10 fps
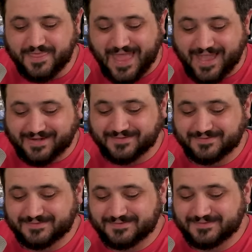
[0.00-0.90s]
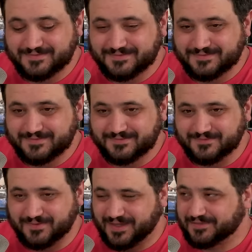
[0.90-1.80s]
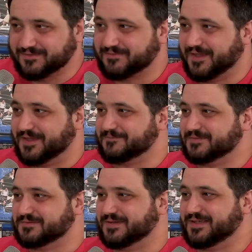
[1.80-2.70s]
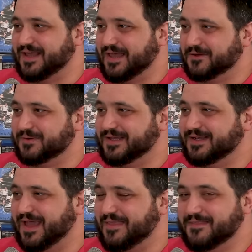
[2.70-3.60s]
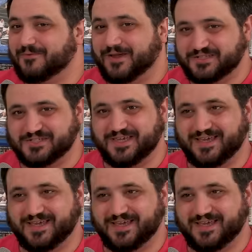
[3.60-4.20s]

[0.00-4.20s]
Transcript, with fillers: Then we get the fight between Eowyn and the Witch